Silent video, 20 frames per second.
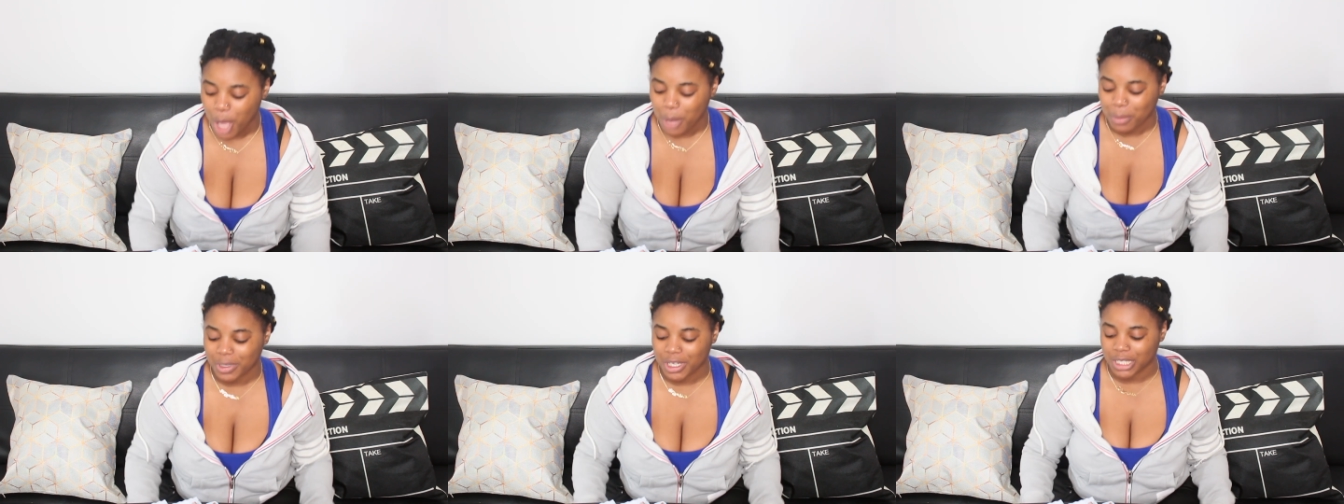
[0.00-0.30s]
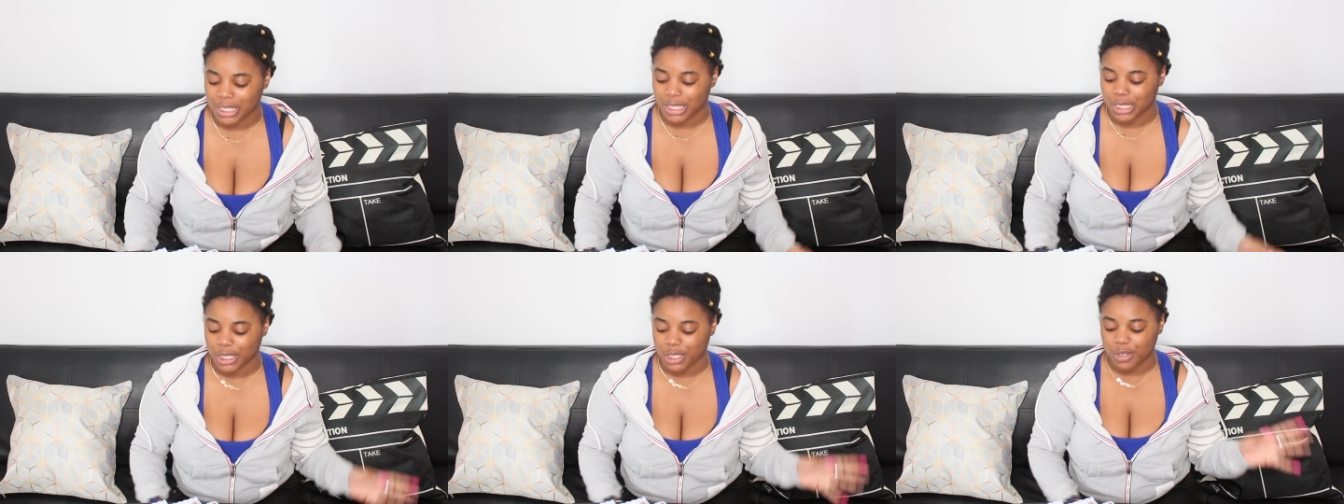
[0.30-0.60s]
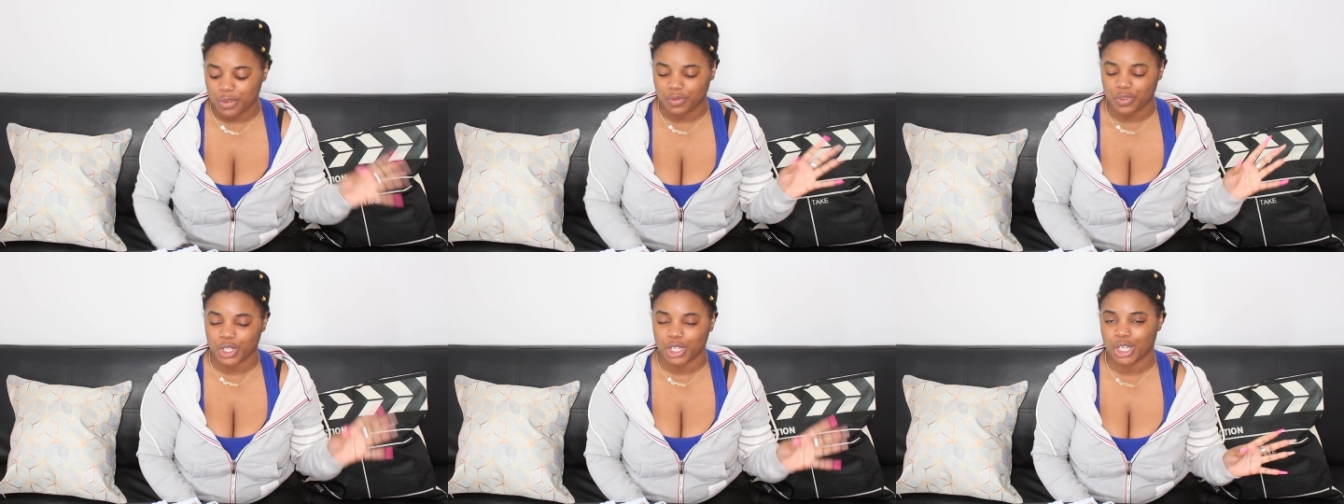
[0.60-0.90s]
Because this is
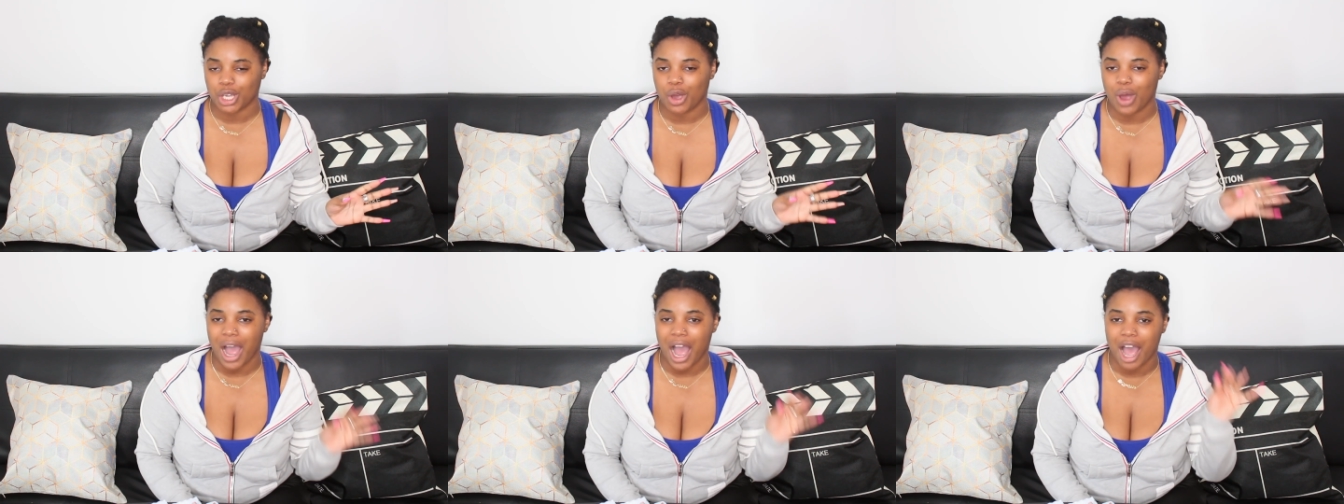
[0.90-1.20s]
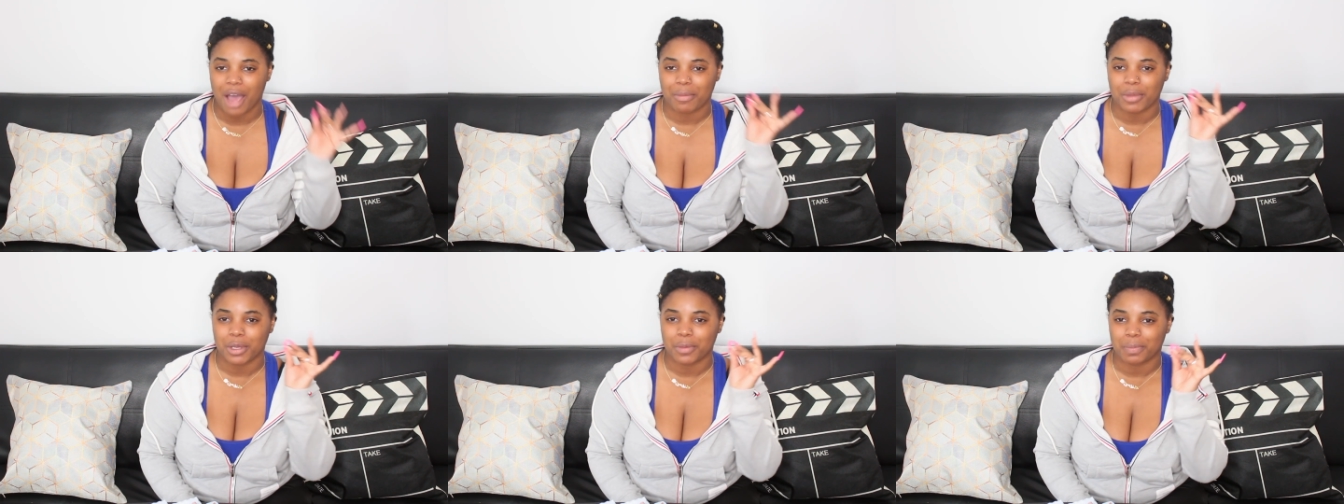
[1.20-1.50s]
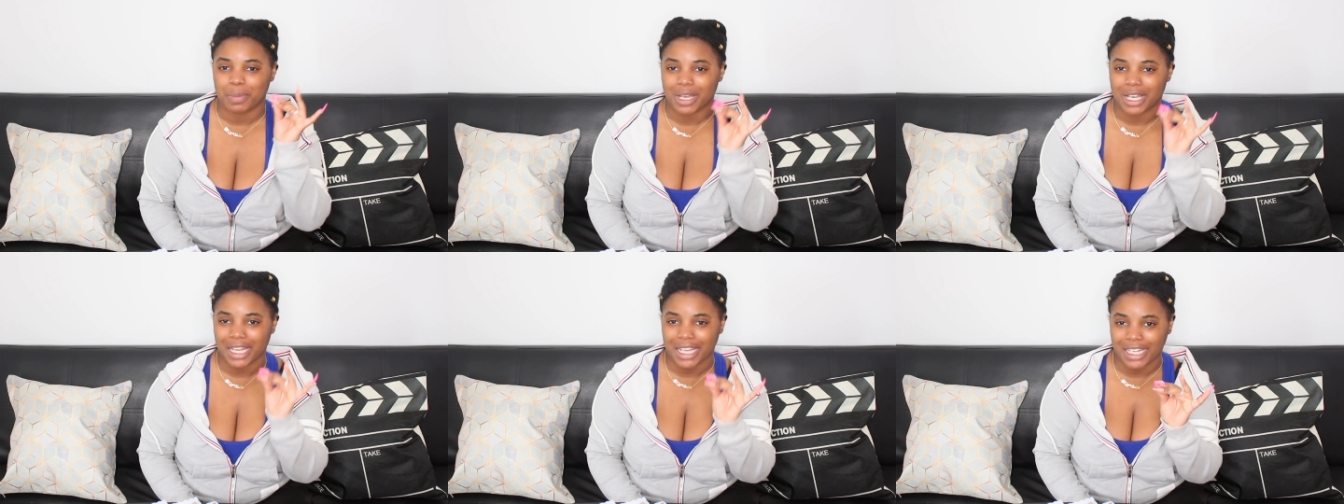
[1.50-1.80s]
a video I've been
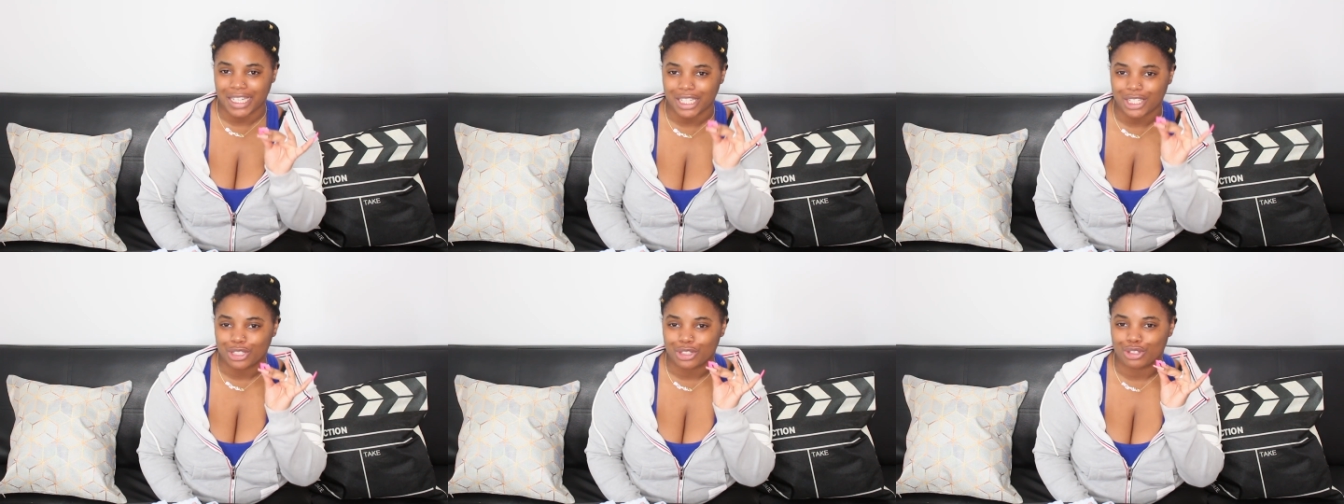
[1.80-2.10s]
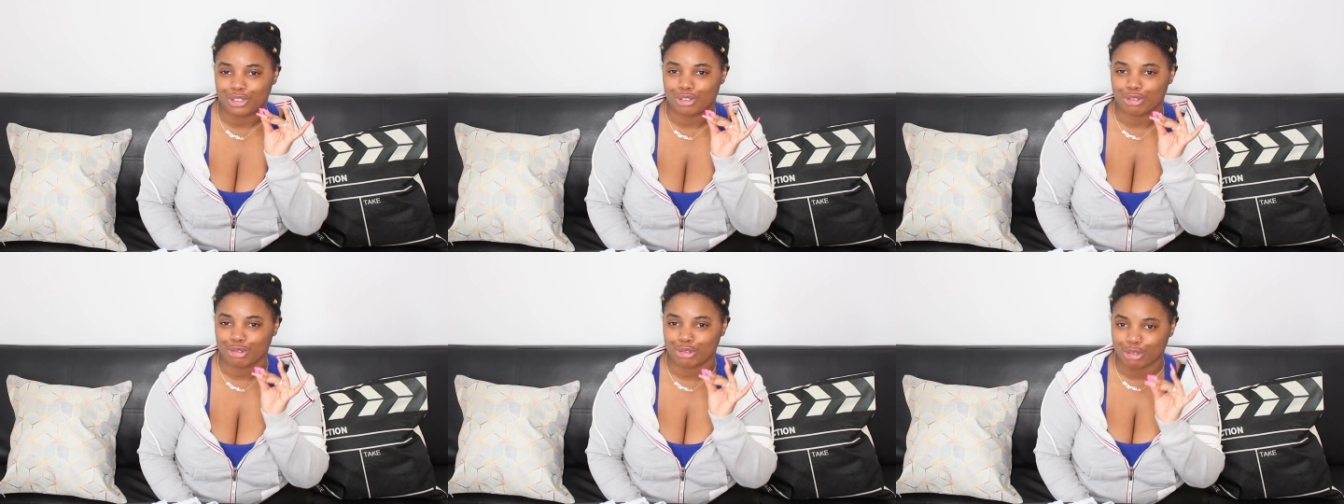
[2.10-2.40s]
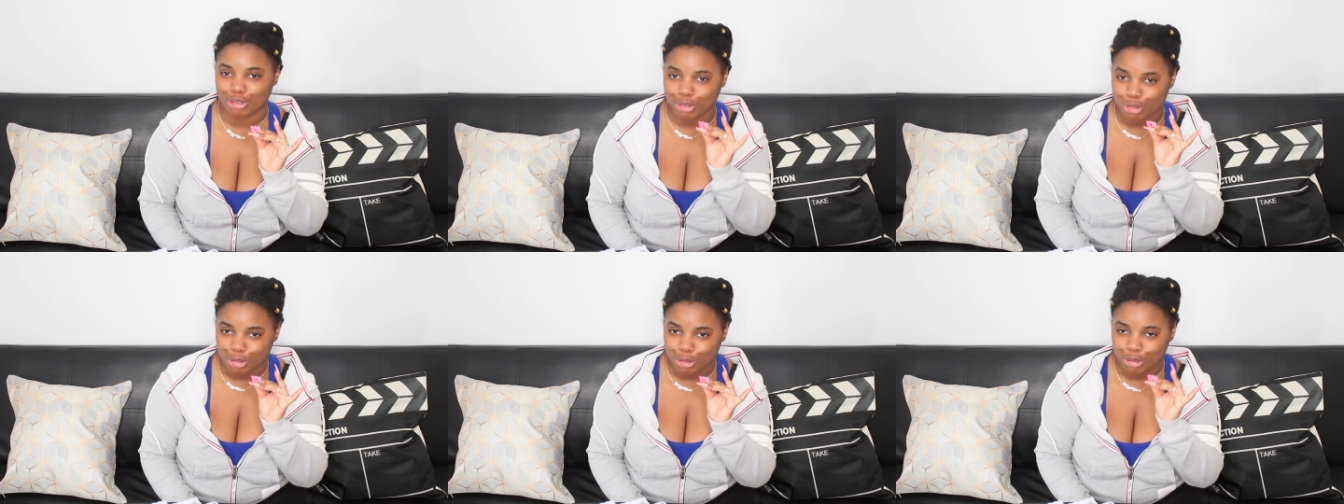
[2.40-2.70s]
planning to
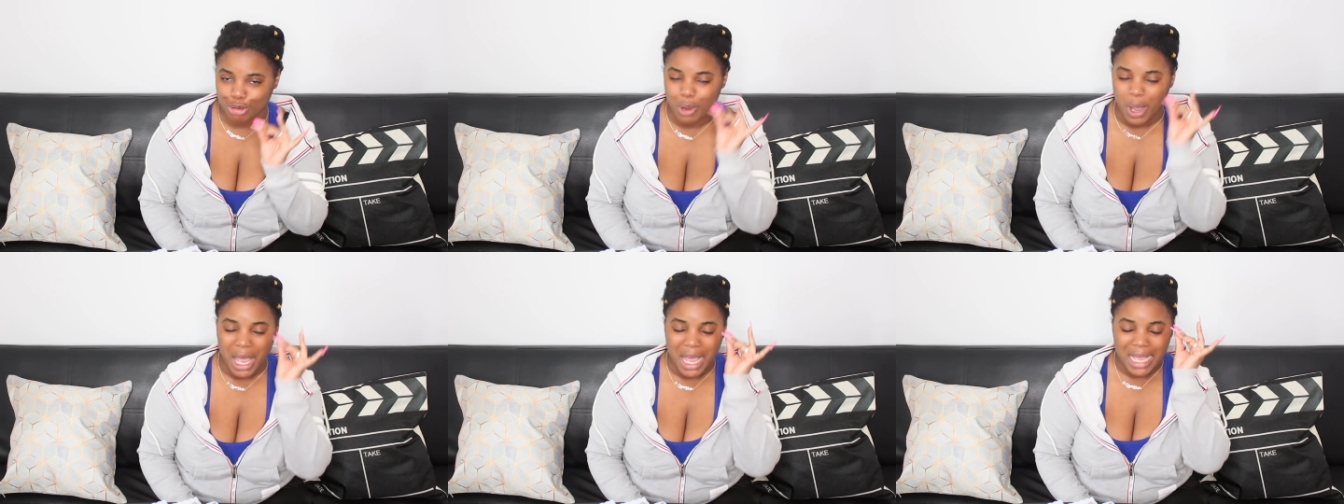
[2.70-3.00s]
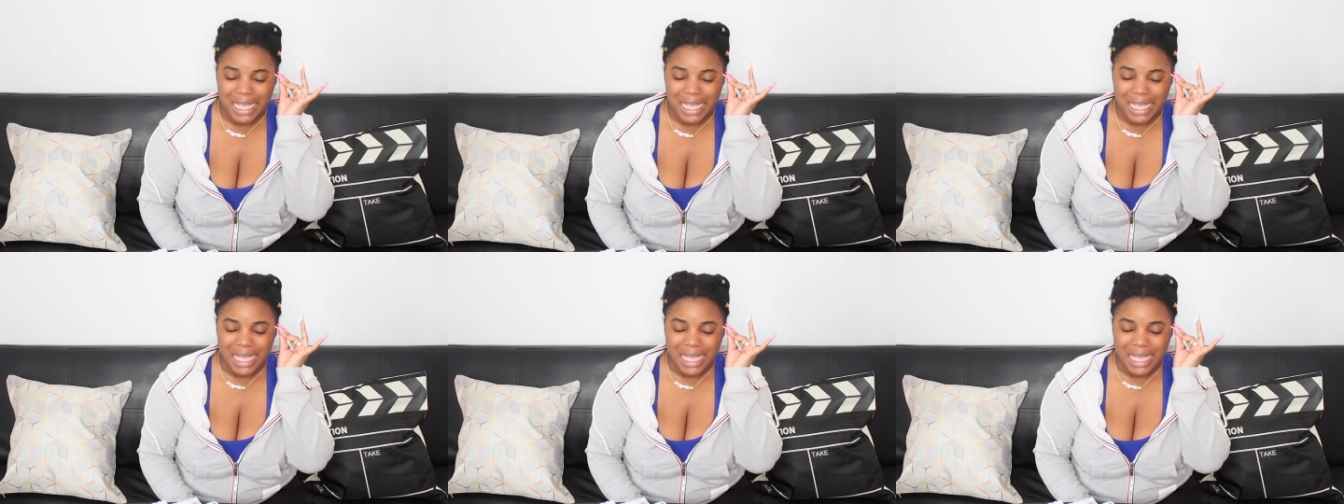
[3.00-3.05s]
do